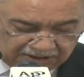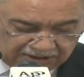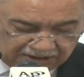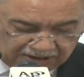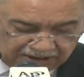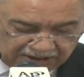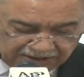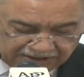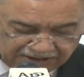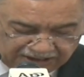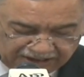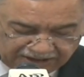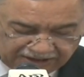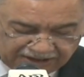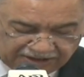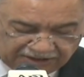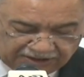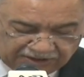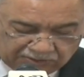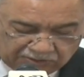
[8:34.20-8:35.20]

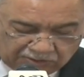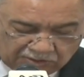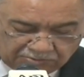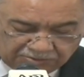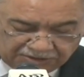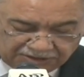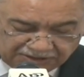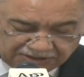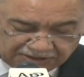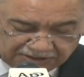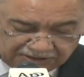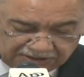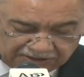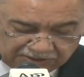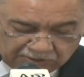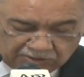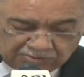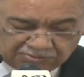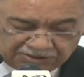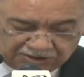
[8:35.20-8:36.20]
attacking the
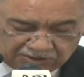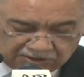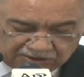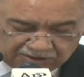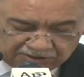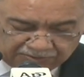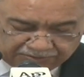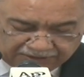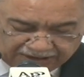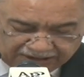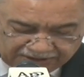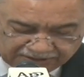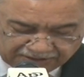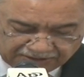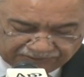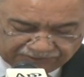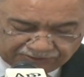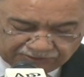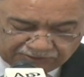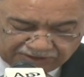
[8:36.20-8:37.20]
Roman occupiers
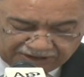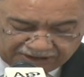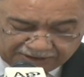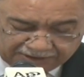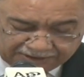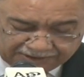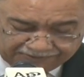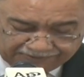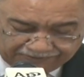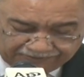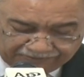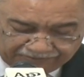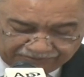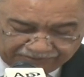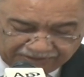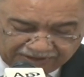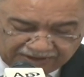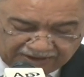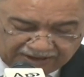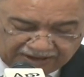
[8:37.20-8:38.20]
of Judea
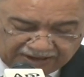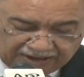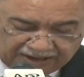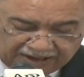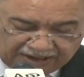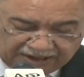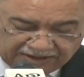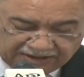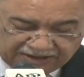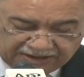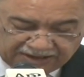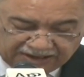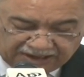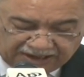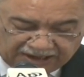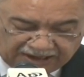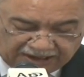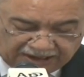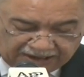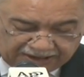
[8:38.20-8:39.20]
and their
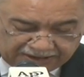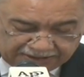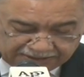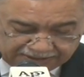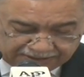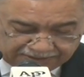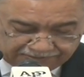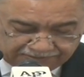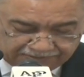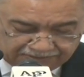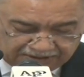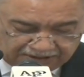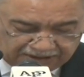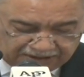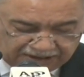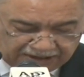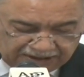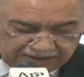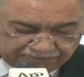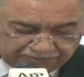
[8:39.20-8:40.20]
allies
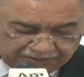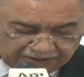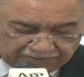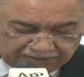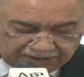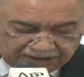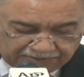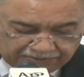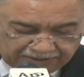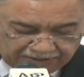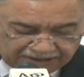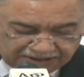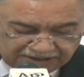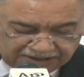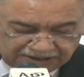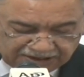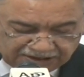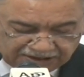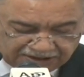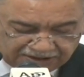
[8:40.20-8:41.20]
in public
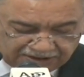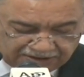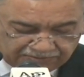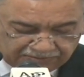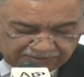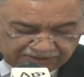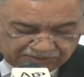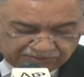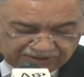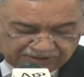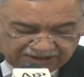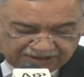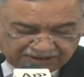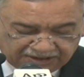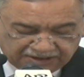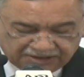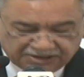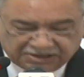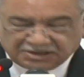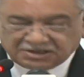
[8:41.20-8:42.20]
places
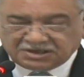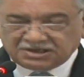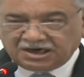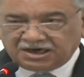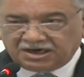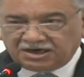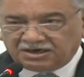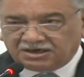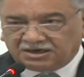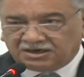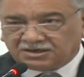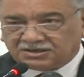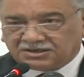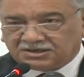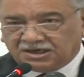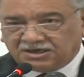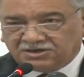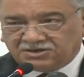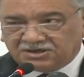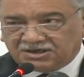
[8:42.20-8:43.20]
between 2nd
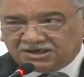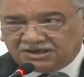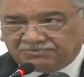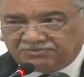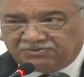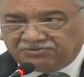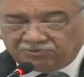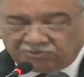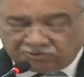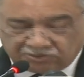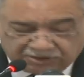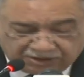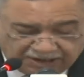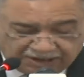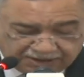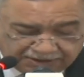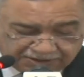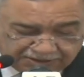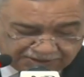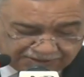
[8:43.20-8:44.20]
century before
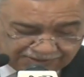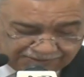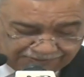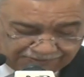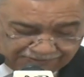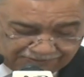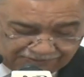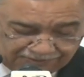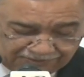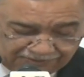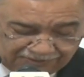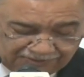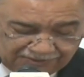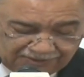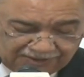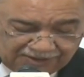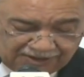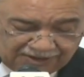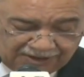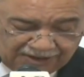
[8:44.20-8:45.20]
Christ
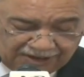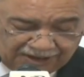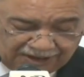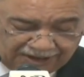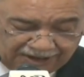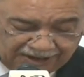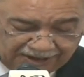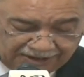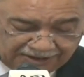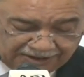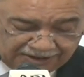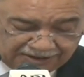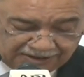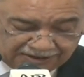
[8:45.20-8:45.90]
and